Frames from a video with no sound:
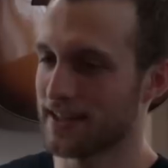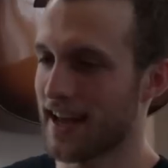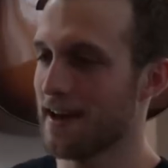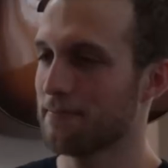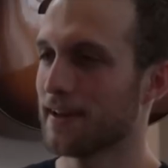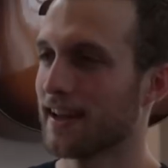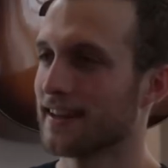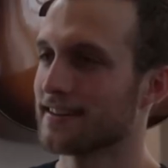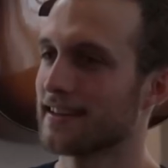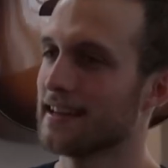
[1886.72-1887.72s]
happening
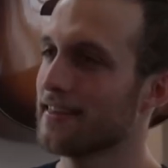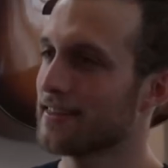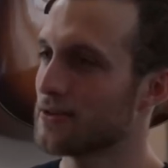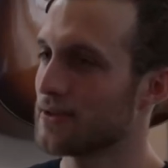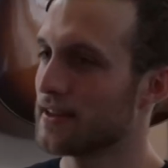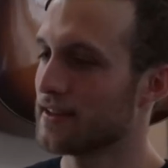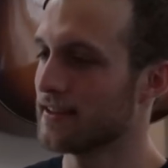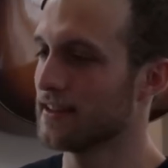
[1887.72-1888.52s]
and to get the